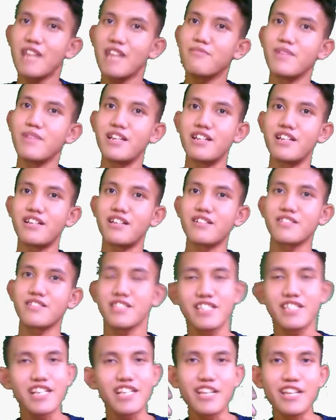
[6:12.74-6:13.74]
statement.
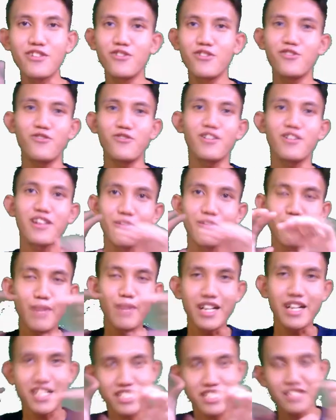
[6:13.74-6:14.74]
I don't know,
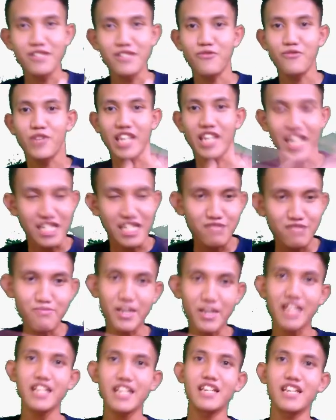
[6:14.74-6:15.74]
but we
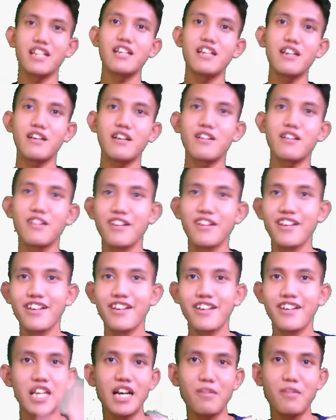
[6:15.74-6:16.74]
can spread it
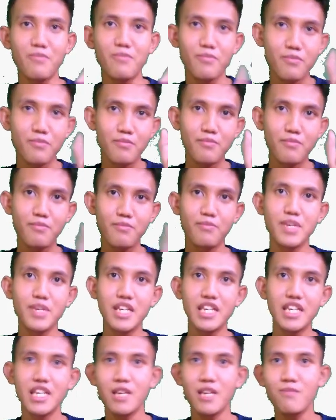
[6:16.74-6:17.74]
to become
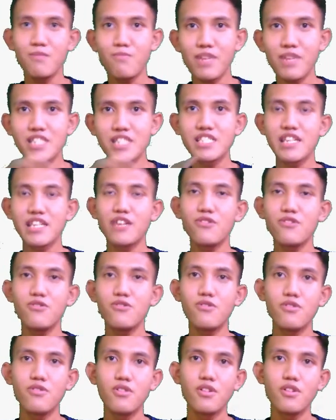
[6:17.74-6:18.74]
P implies
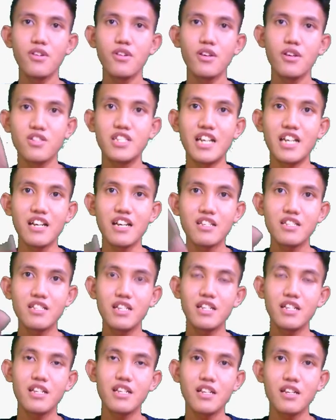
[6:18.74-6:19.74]
Q
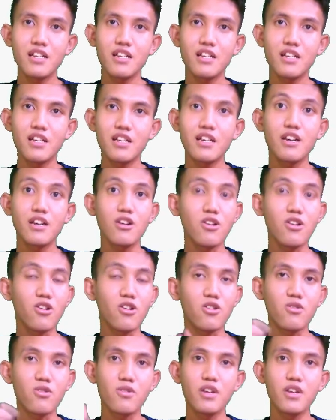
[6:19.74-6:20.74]
conjunction,
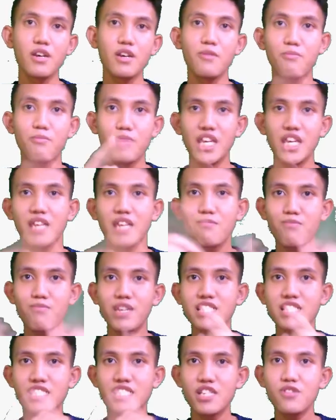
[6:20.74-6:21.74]
or P
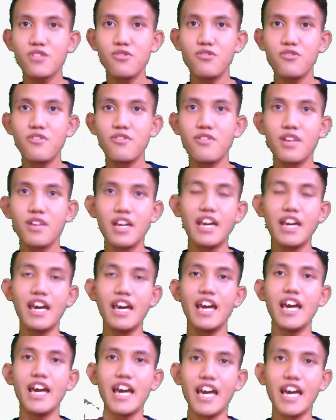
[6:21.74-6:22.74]
implies Q
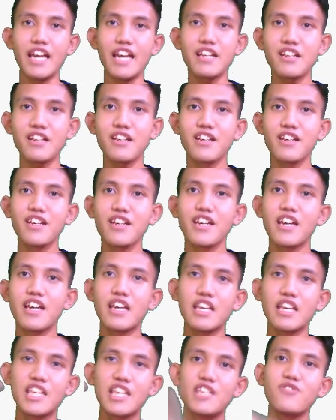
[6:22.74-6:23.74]
and
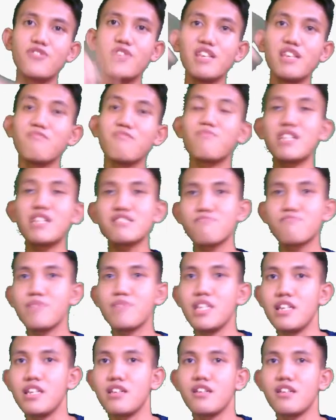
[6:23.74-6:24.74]
Q
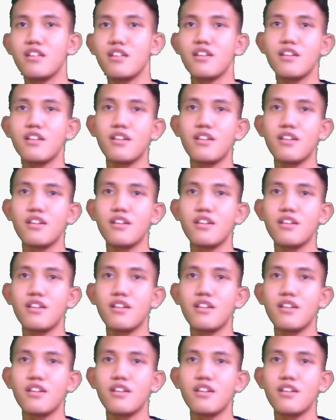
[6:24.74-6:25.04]
implies P.